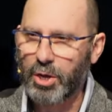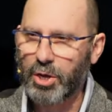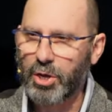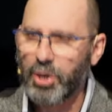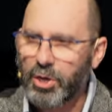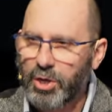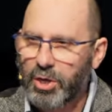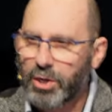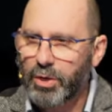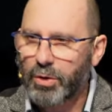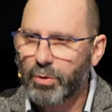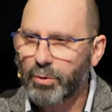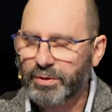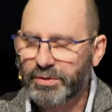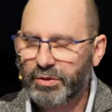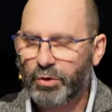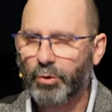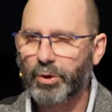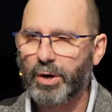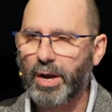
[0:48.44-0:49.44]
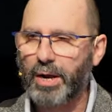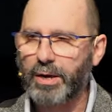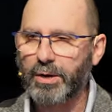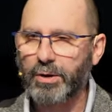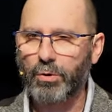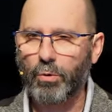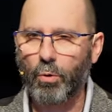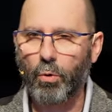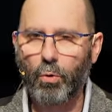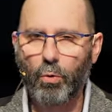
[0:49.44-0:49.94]
He who has
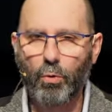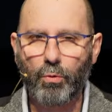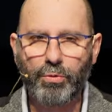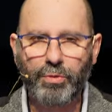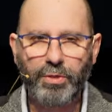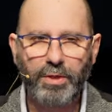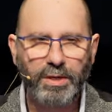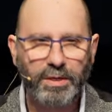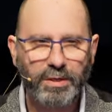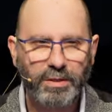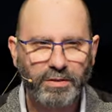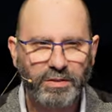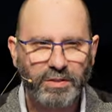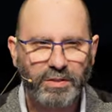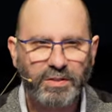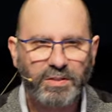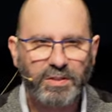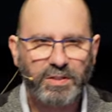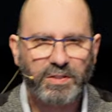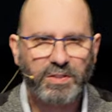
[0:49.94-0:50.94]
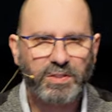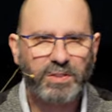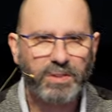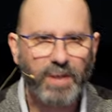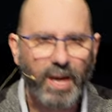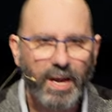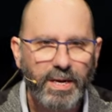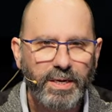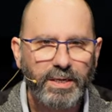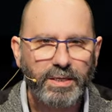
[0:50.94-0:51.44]
created all things and
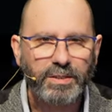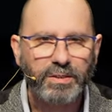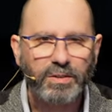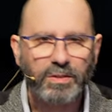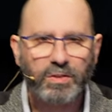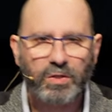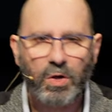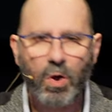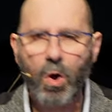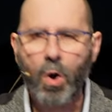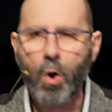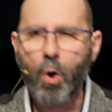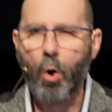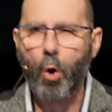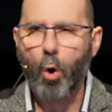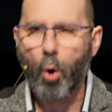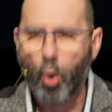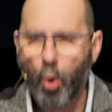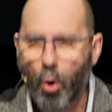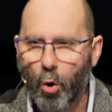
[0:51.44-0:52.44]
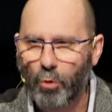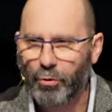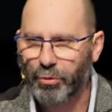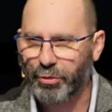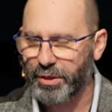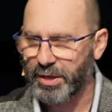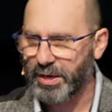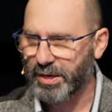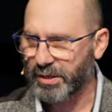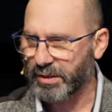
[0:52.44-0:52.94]
sustains all
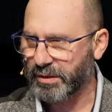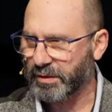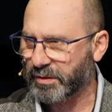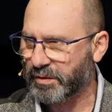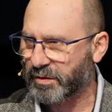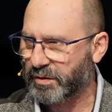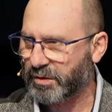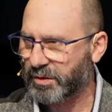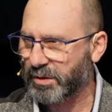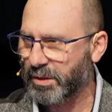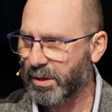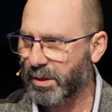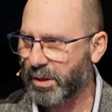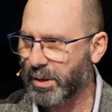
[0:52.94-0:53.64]
things.